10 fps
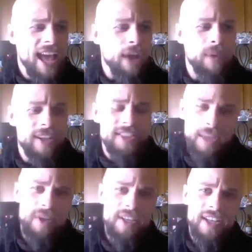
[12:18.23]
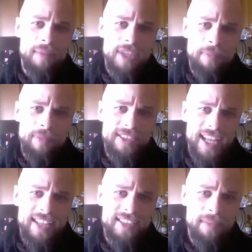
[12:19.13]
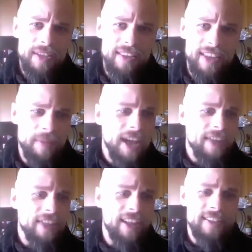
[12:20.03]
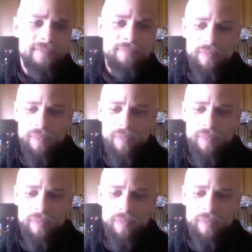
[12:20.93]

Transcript: And when someone comes up and stands up to them, they